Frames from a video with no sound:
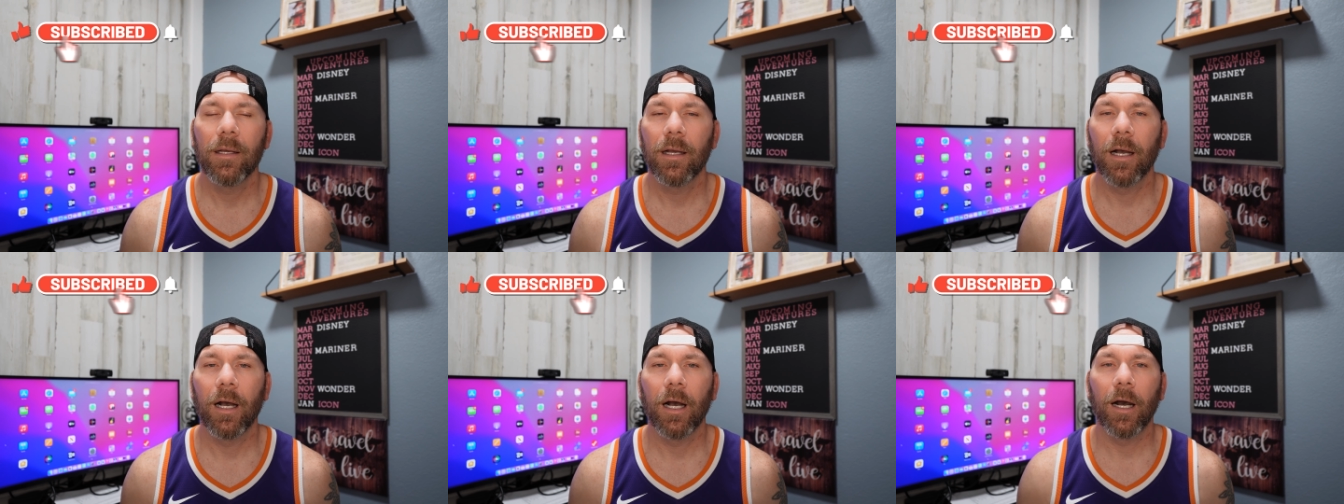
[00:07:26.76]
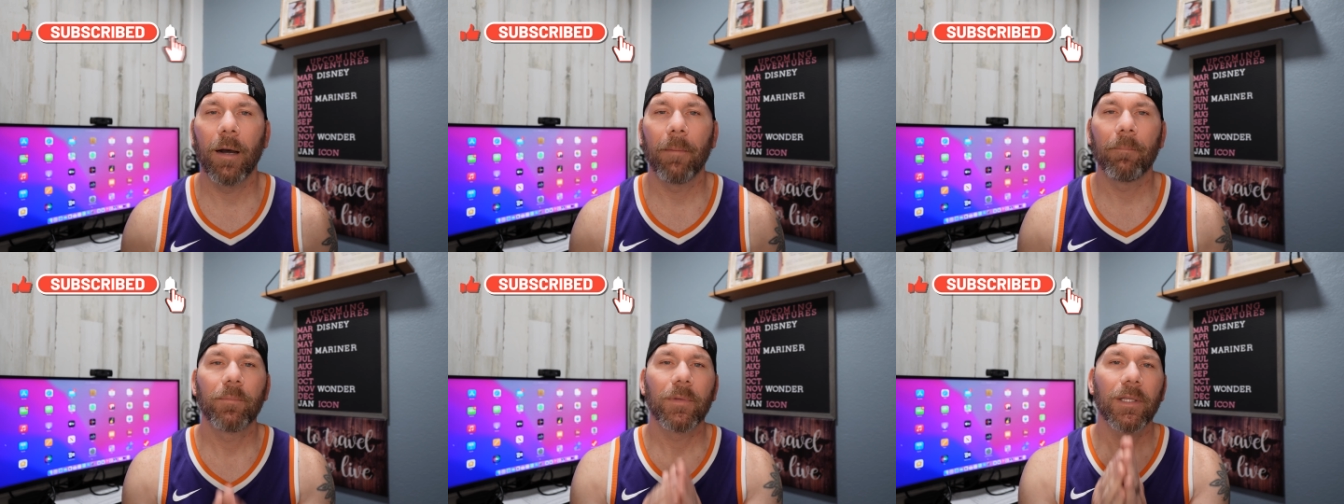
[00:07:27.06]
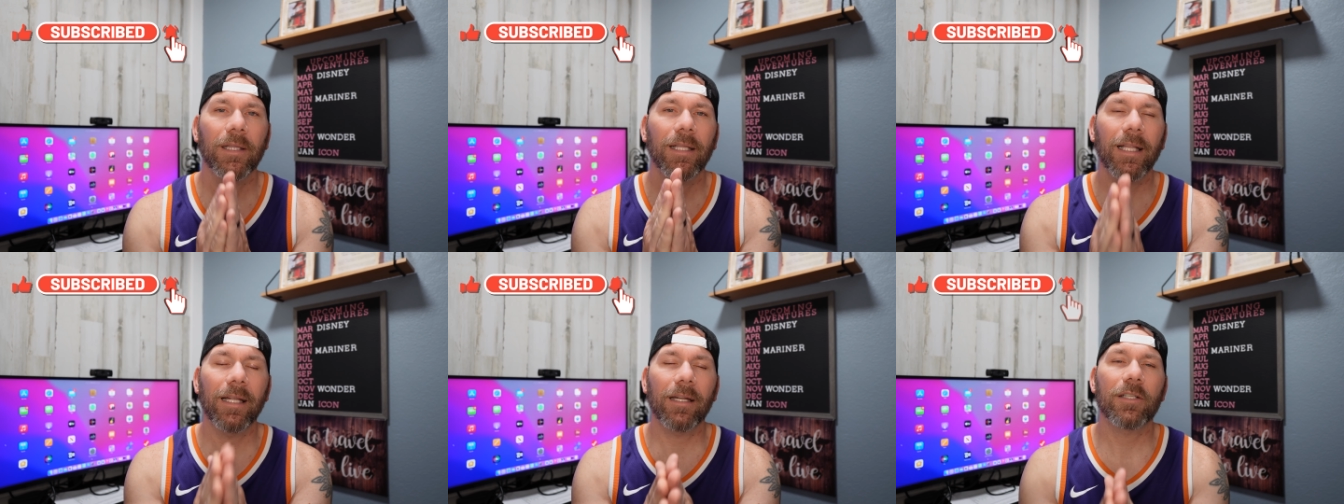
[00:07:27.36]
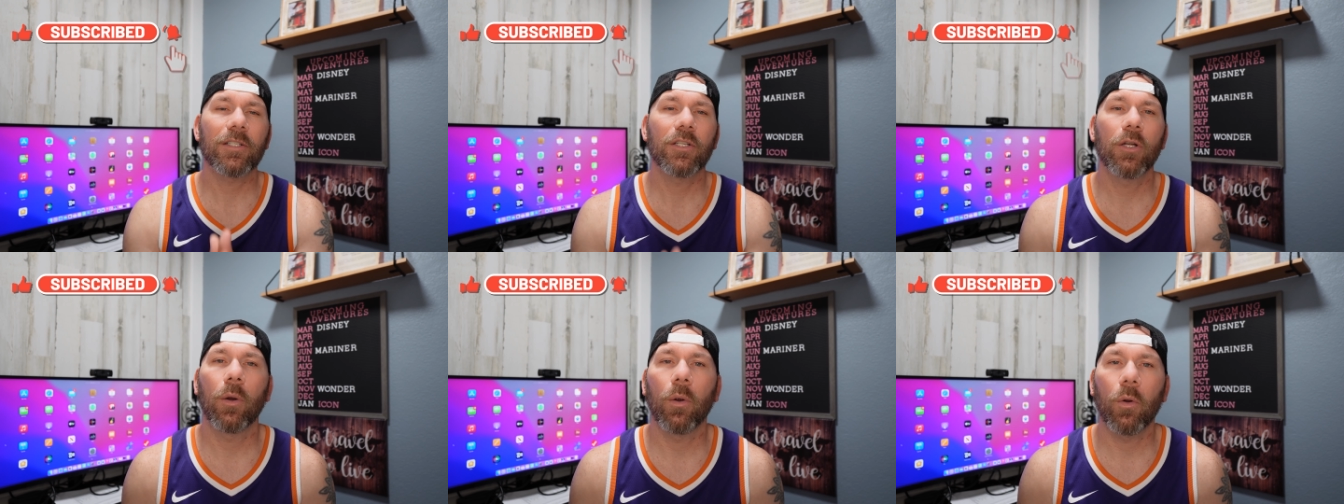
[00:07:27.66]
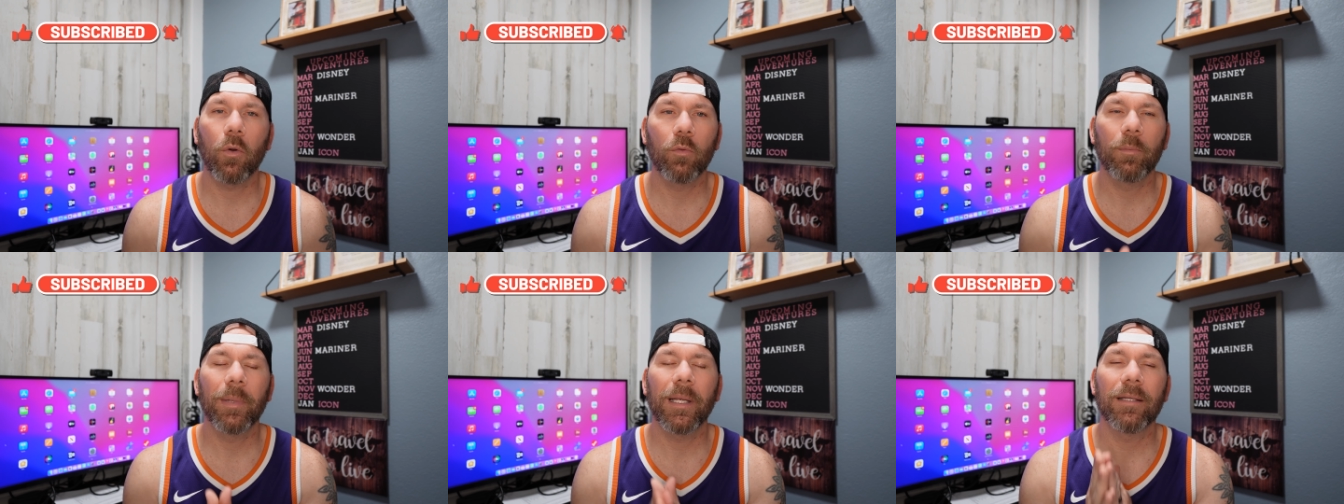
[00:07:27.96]
Um, let us know.
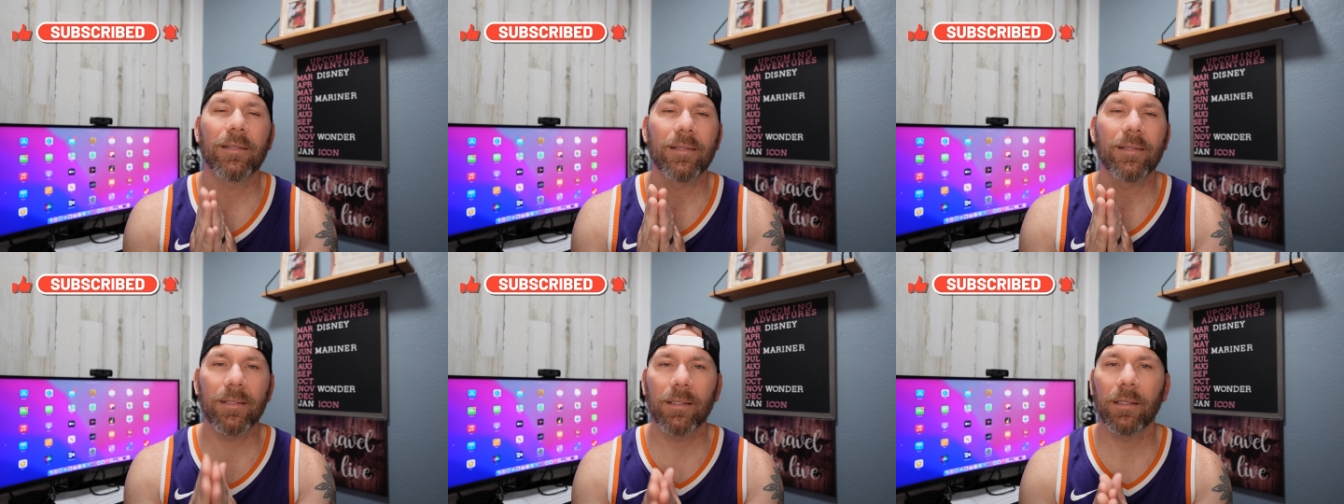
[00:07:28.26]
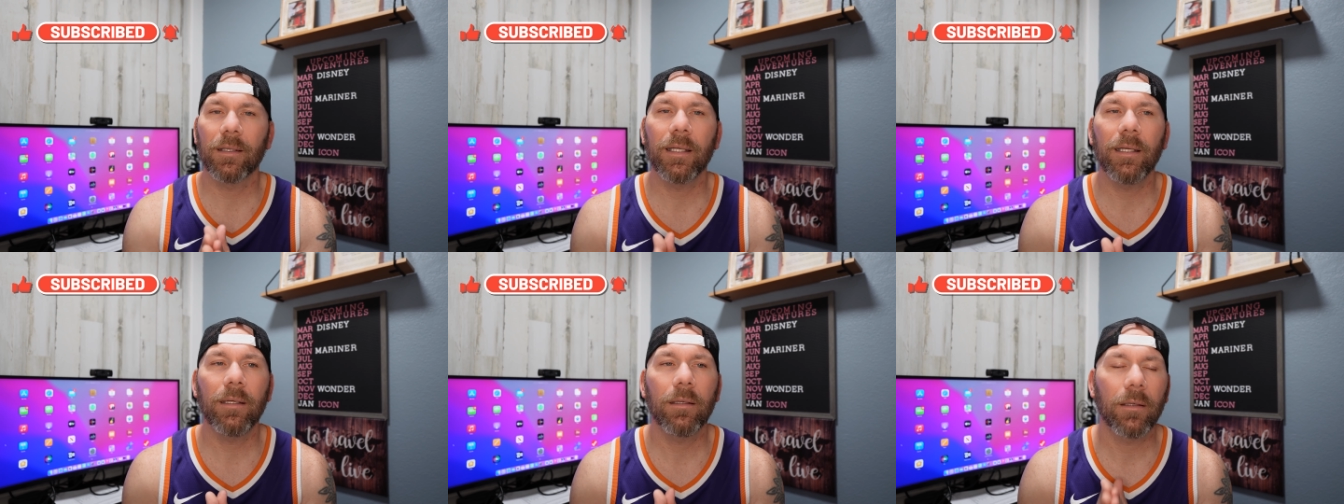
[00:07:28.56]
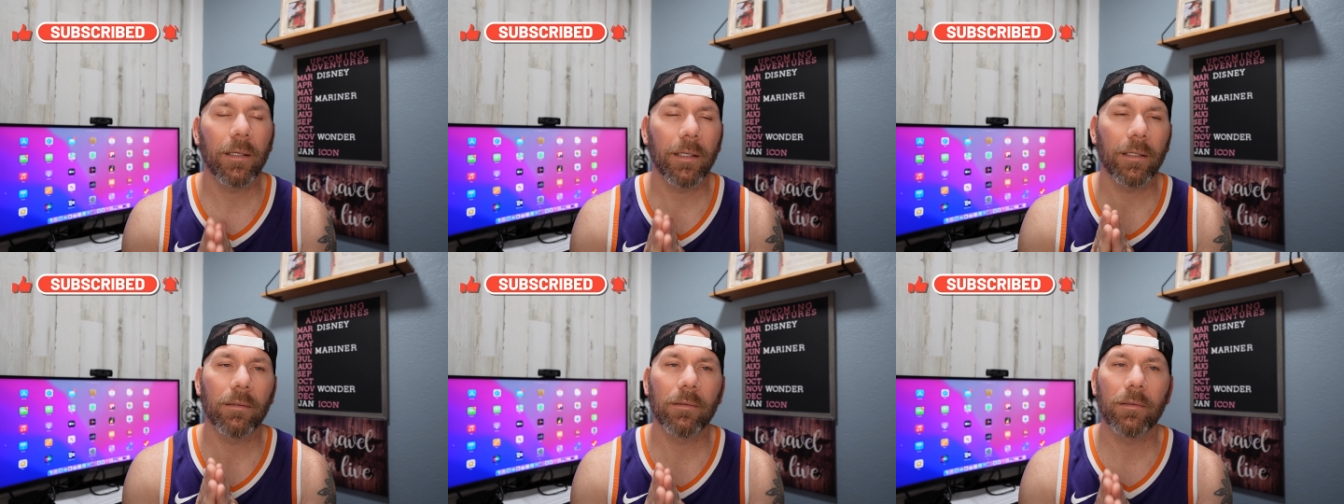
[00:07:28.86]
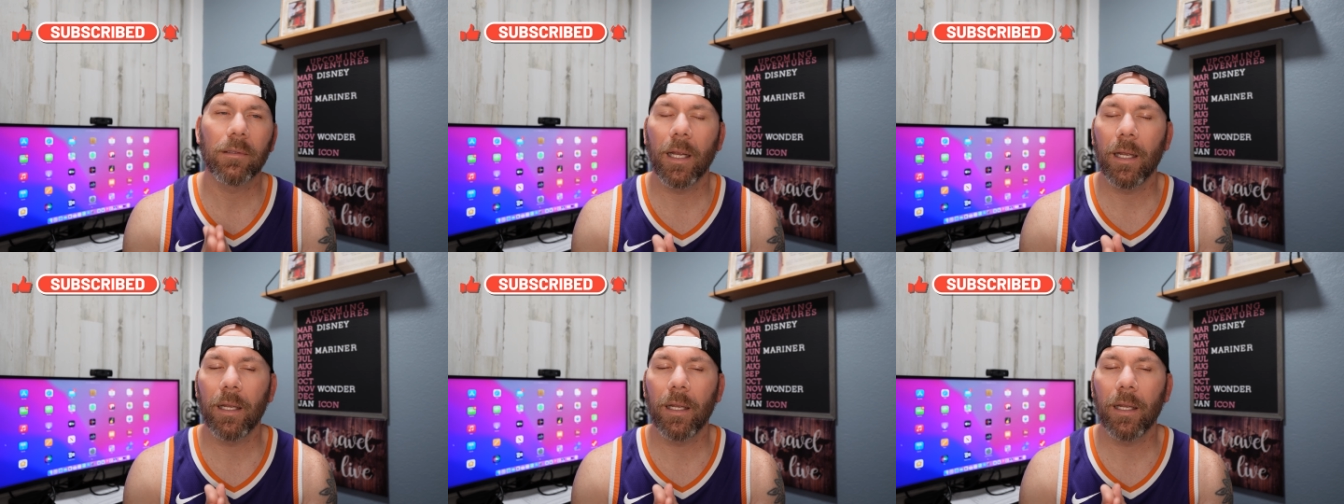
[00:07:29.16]
Or we're being silly and,